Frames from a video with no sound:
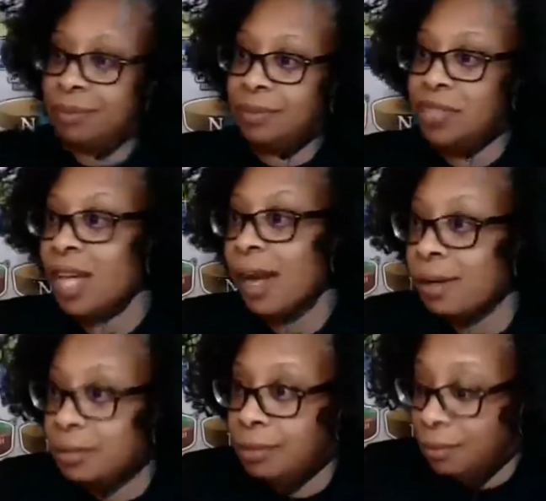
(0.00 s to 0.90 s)

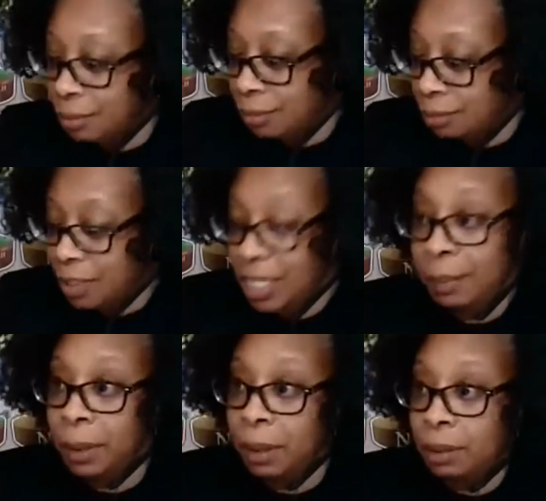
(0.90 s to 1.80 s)
So,
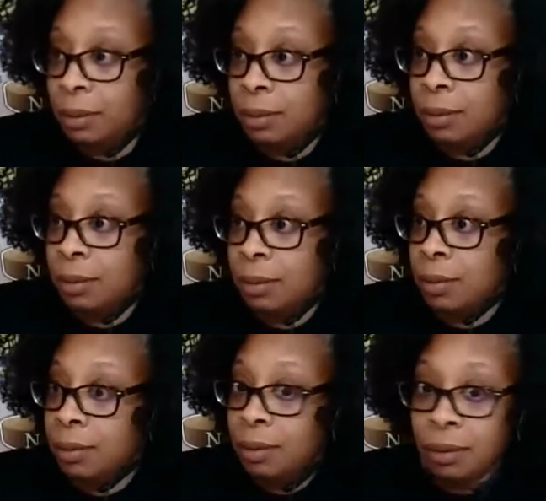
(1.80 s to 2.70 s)
people,
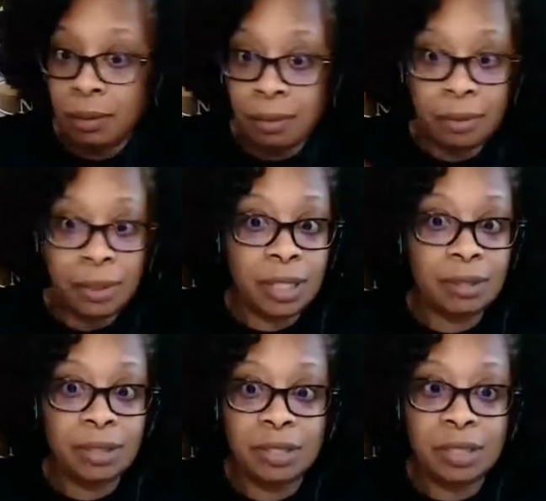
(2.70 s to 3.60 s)
we're
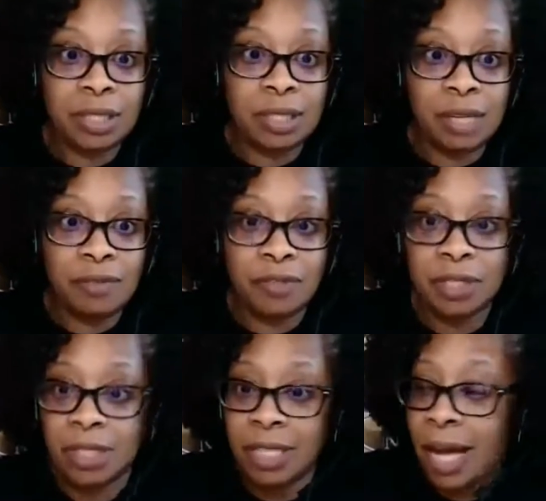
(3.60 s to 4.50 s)
essentially done for
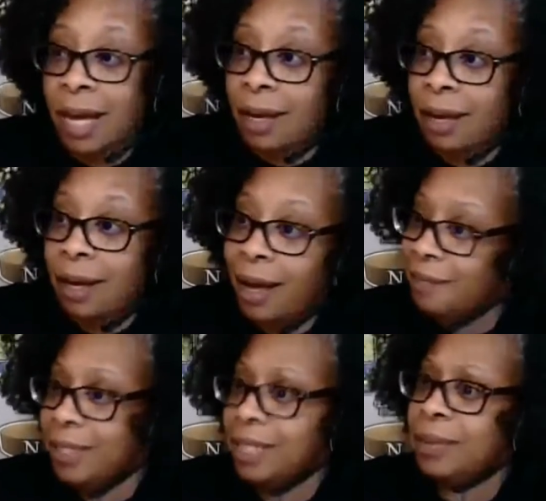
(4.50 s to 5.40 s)
today. I
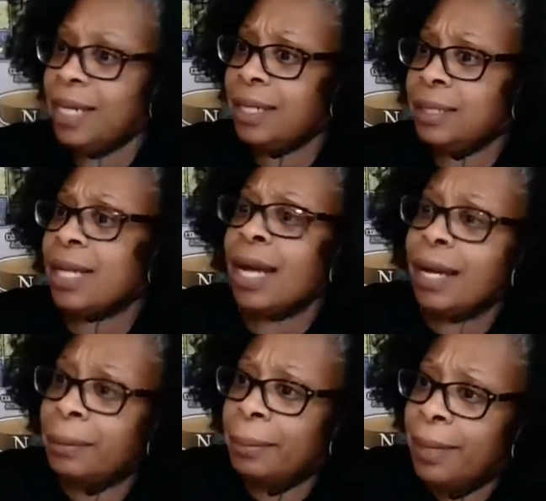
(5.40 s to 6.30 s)
feel like we had a good
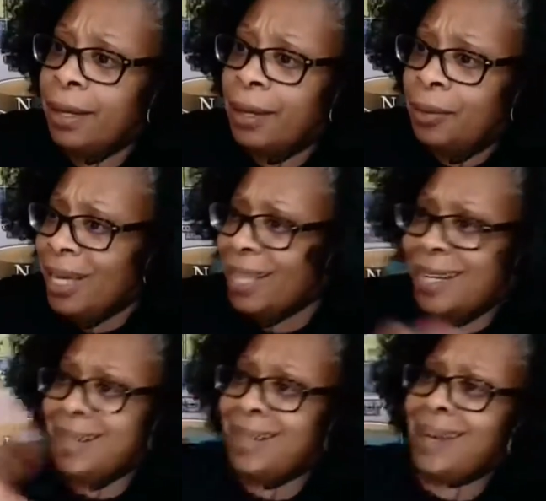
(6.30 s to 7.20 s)
time. We had
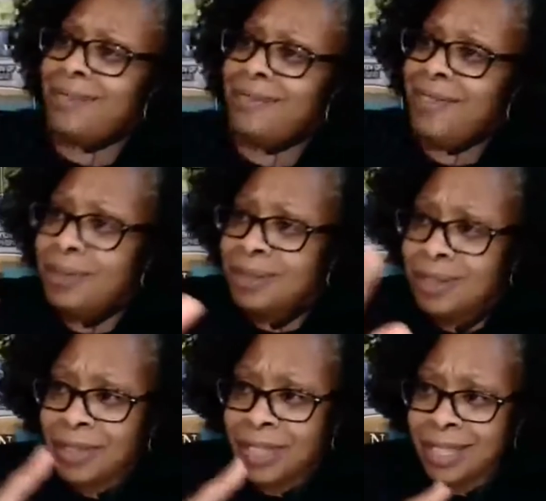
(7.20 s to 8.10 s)
like a lot of folks
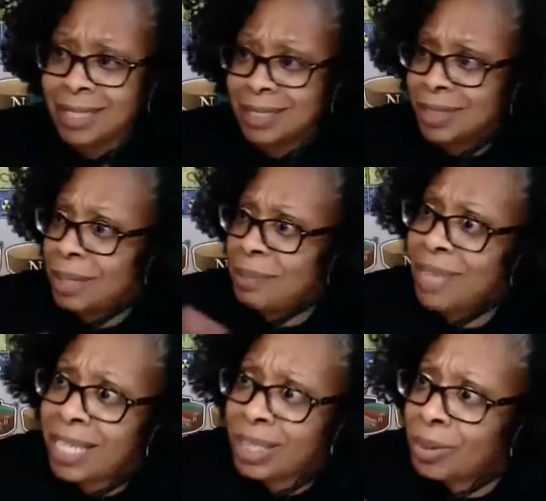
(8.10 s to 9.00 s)
over here on Instagram.
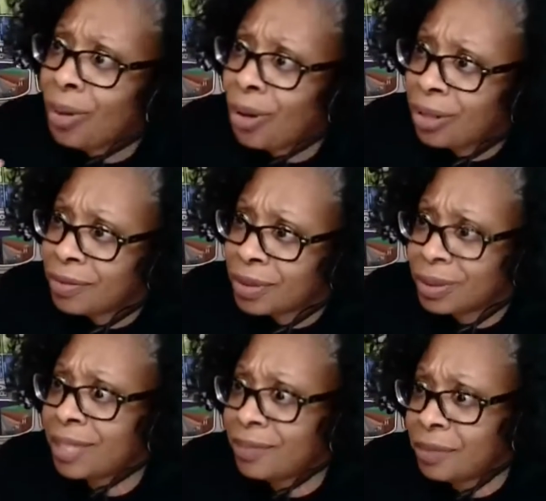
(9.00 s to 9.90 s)
Thank you, all of you,
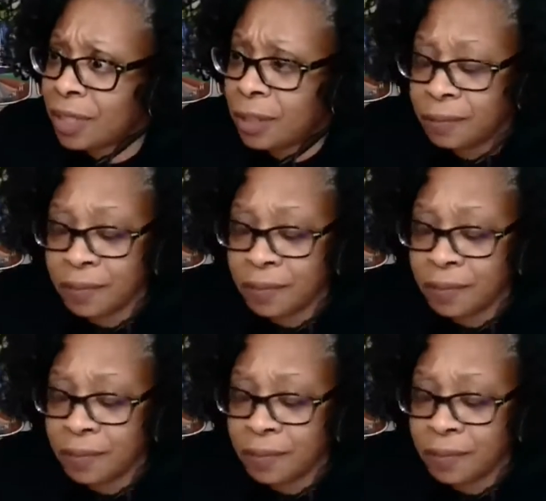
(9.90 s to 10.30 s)
like for real.